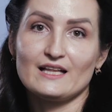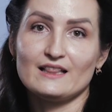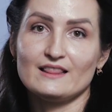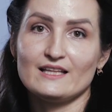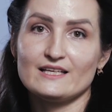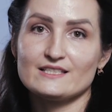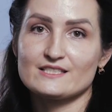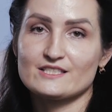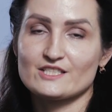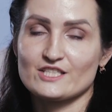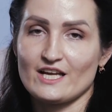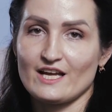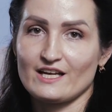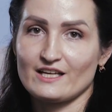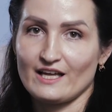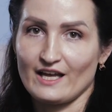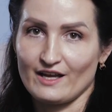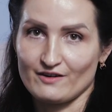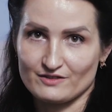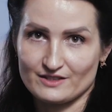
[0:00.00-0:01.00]
Let's
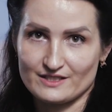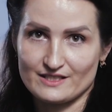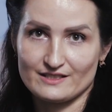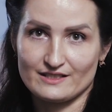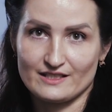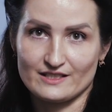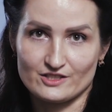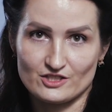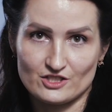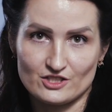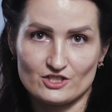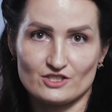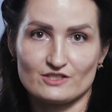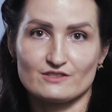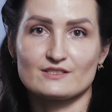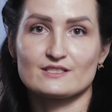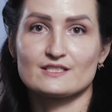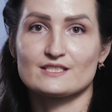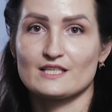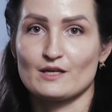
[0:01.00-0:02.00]
check every
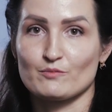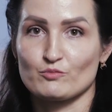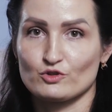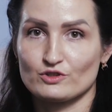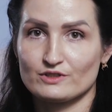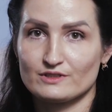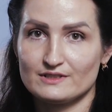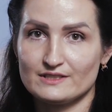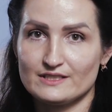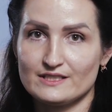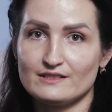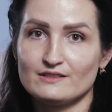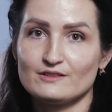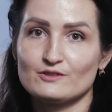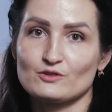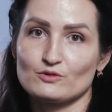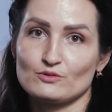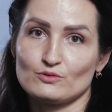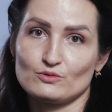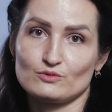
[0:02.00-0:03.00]
edition separately
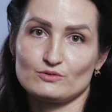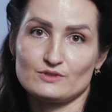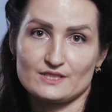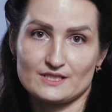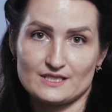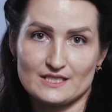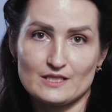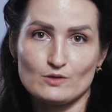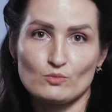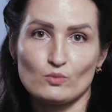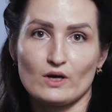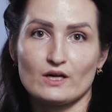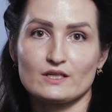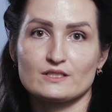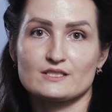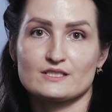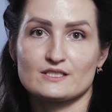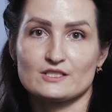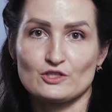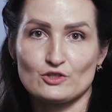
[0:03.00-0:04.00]
to see
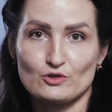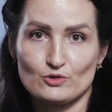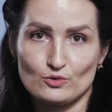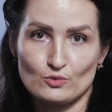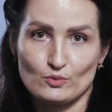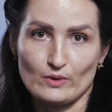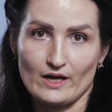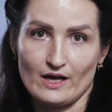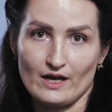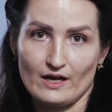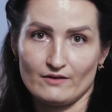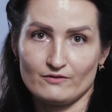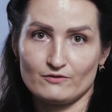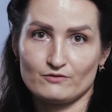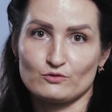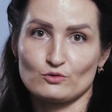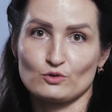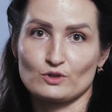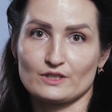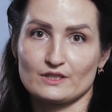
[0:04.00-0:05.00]
what's new we have
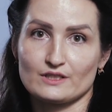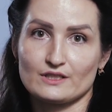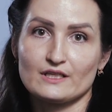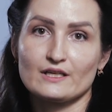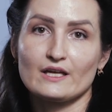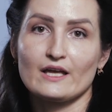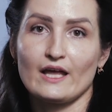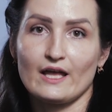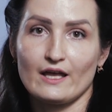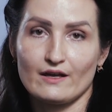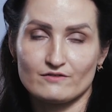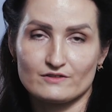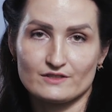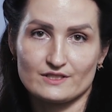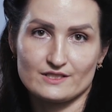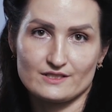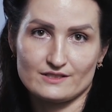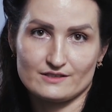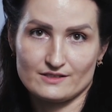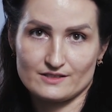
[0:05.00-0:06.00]
for
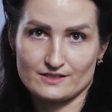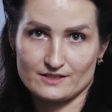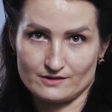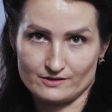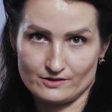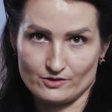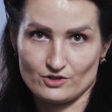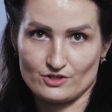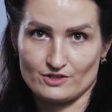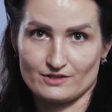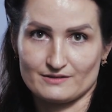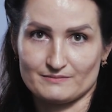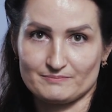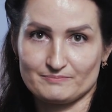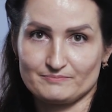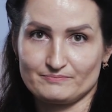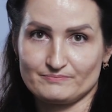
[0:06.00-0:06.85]
every solution.